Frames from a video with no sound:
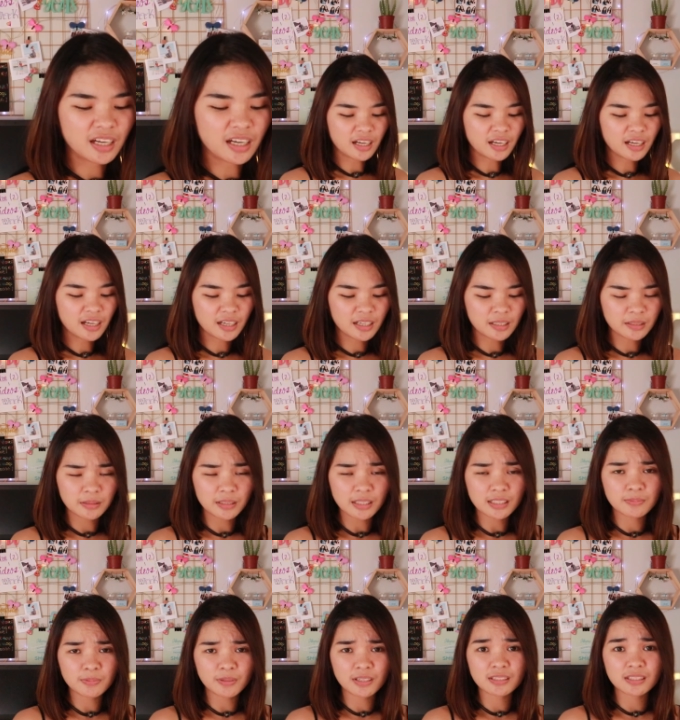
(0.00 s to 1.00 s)
Uh,
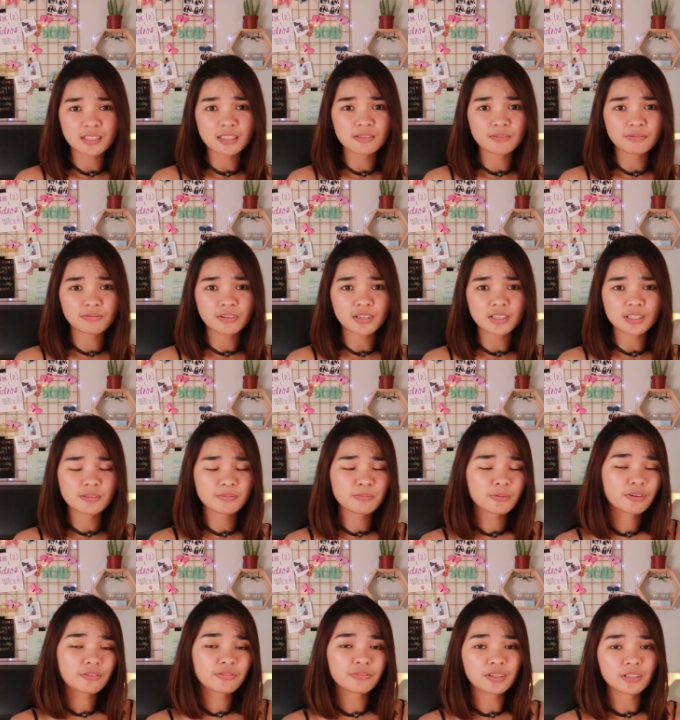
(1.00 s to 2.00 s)
it's because it's it's
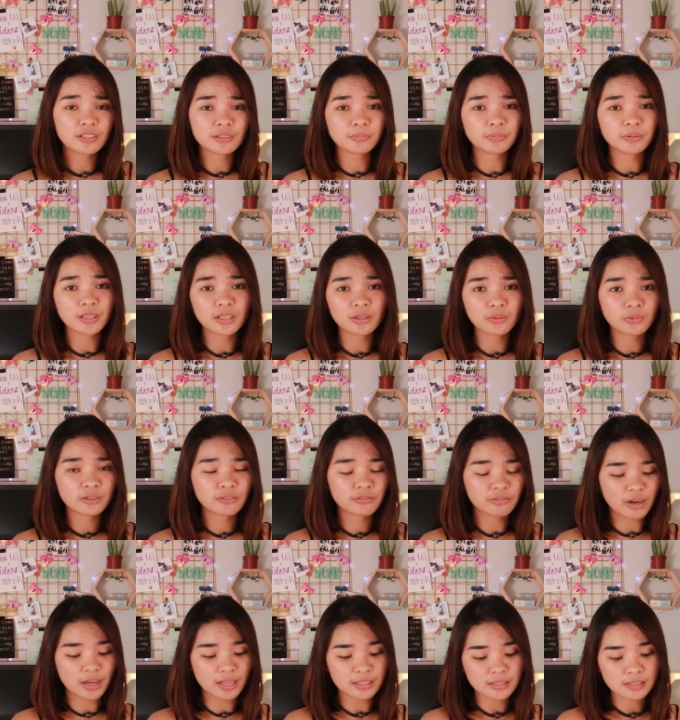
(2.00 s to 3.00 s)
more fun to play it with
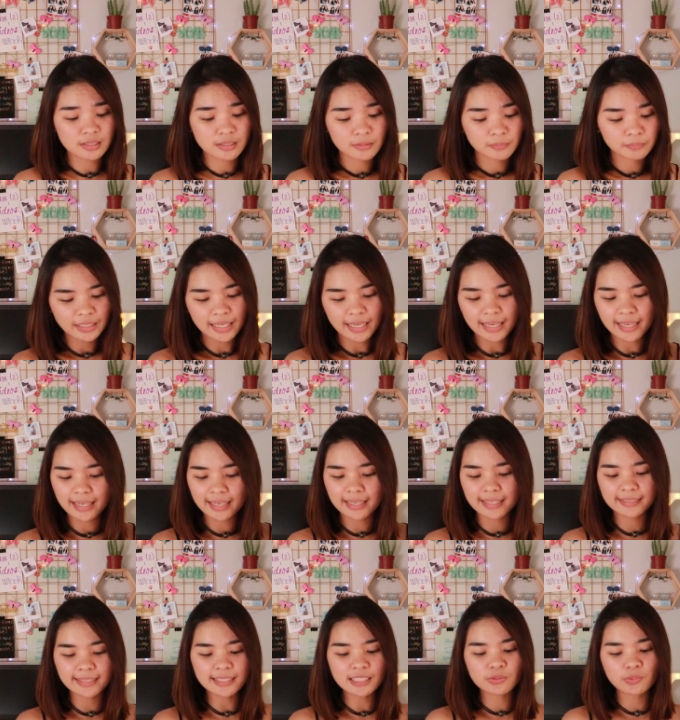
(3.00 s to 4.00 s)
friends.
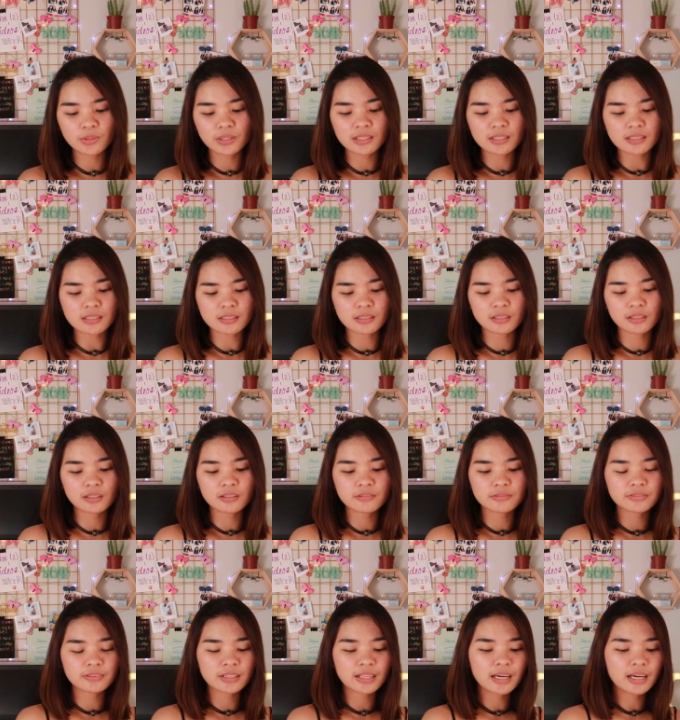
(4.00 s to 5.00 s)
And next one is
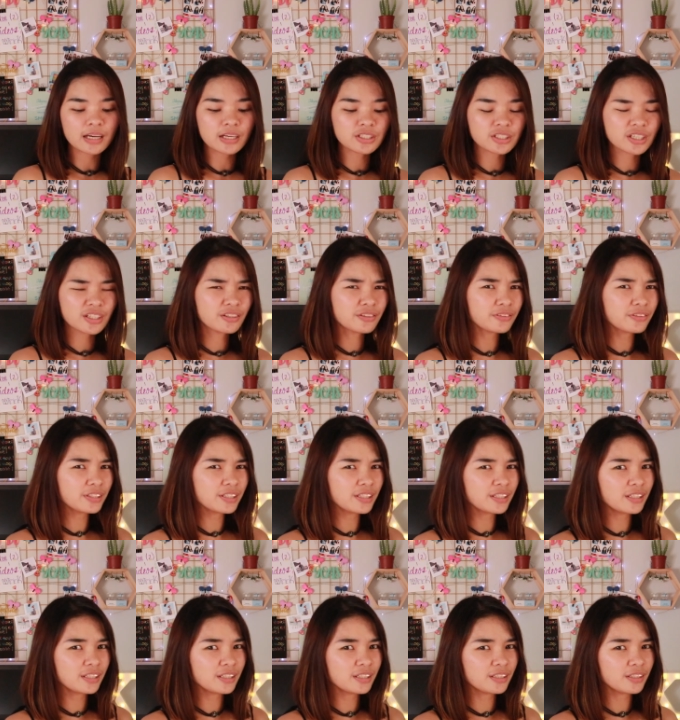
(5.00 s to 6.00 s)
Golf Clash. I don't
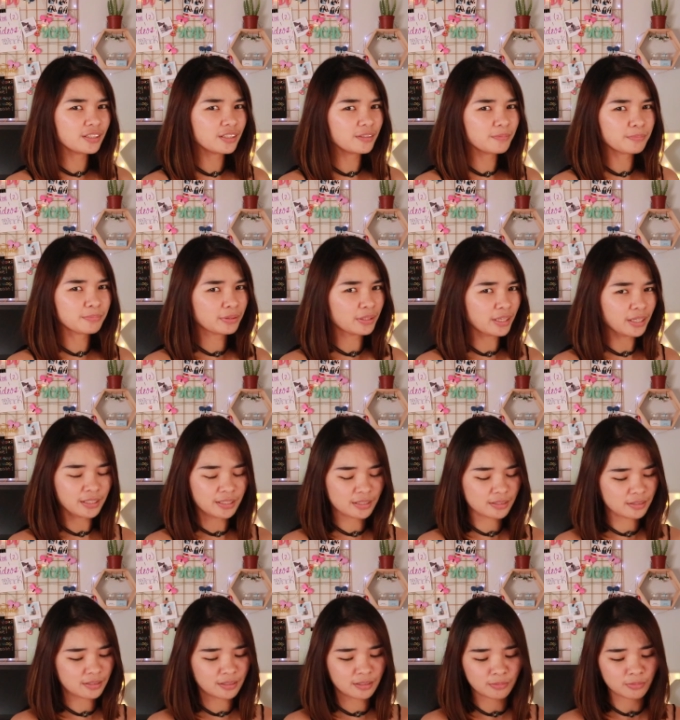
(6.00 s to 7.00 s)
really play
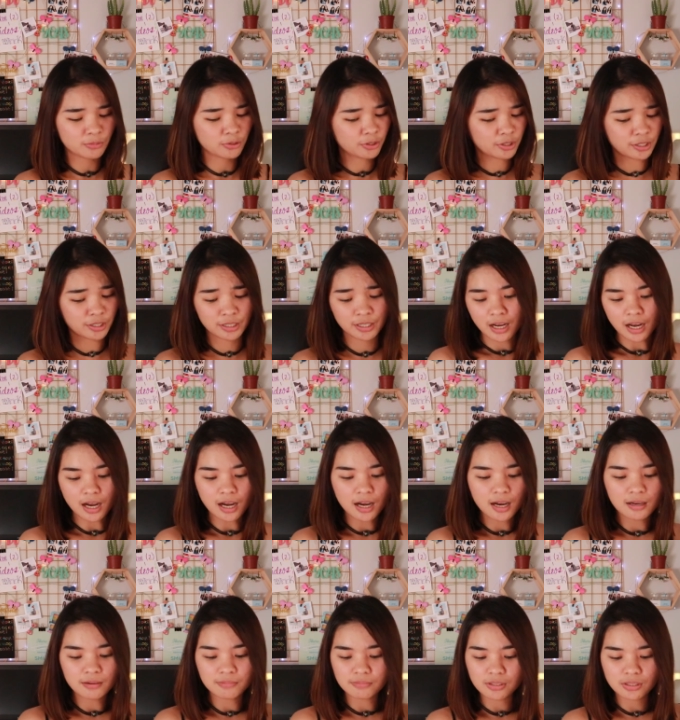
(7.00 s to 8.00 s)
this anymore.
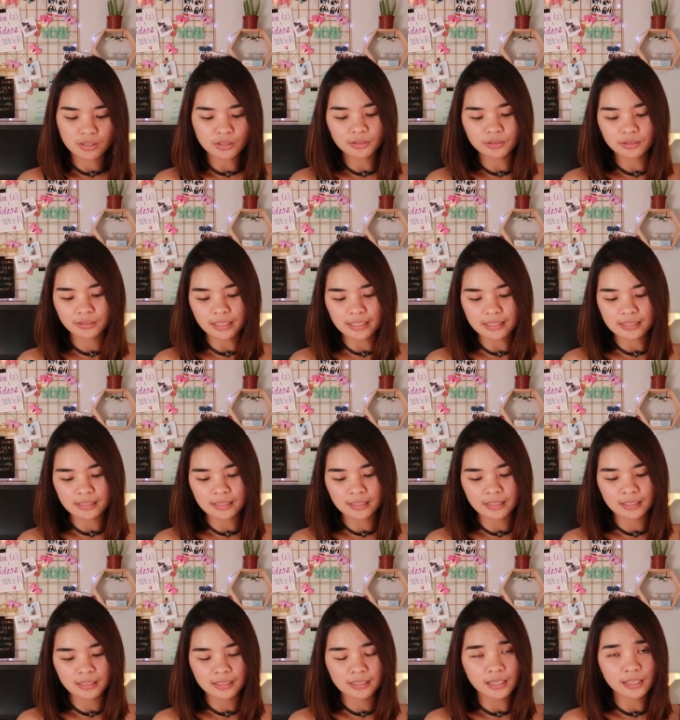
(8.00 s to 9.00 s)
Um, Soul
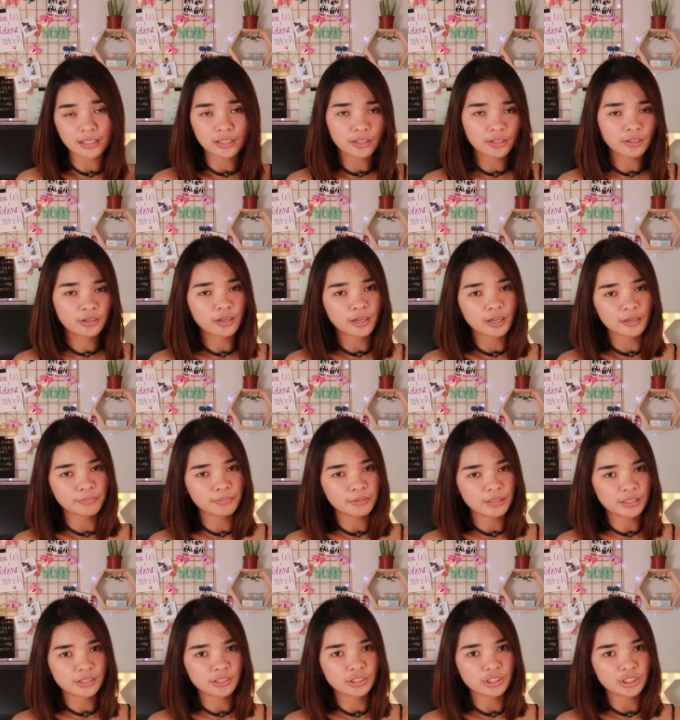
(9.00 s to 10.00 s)
Destiny, another R
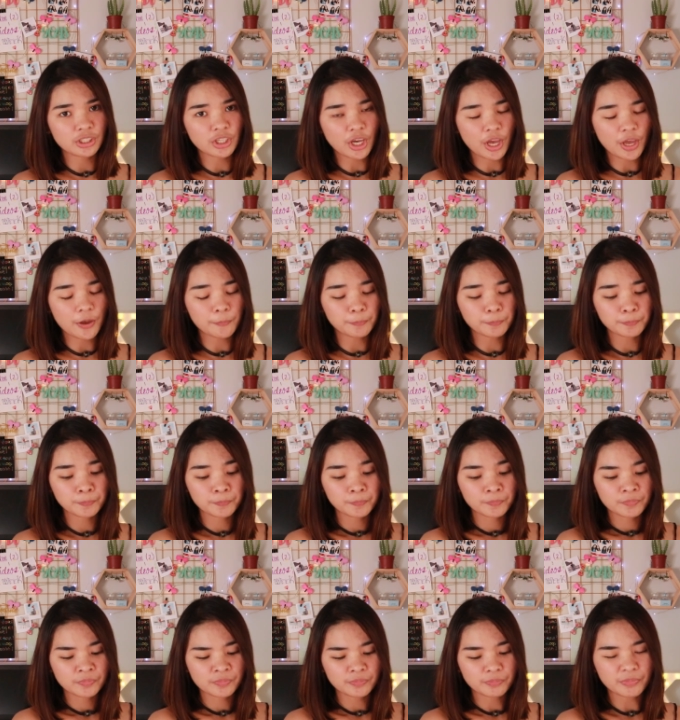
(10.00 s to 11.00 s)
P G game,
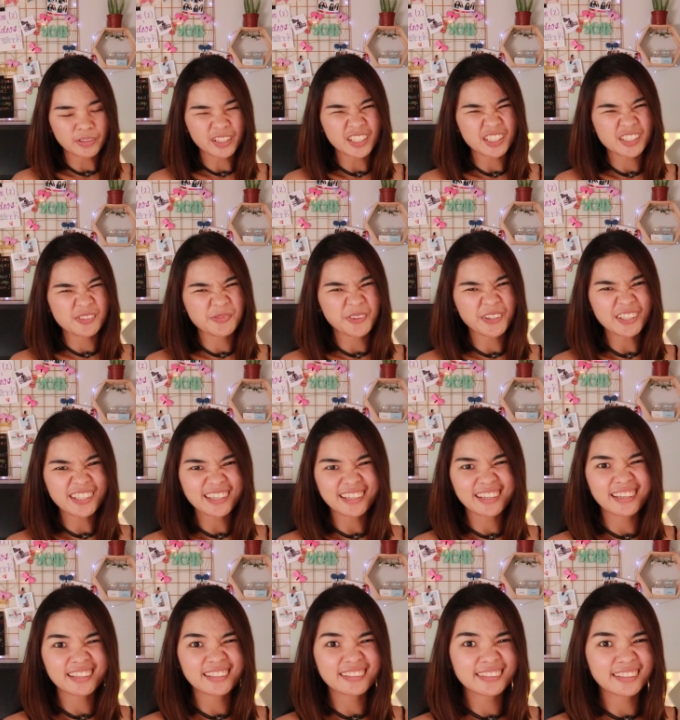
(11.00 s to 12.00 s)
but it's more
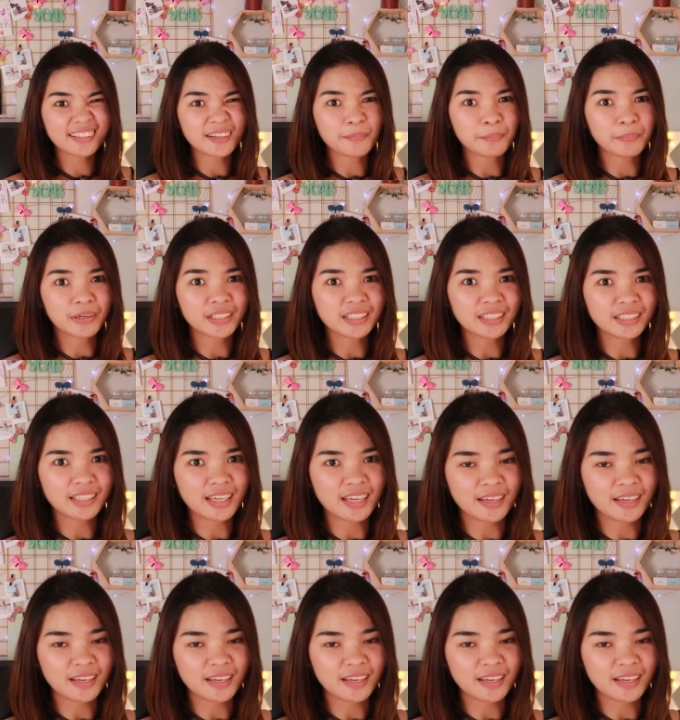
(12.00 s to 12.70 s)
like kind of like a money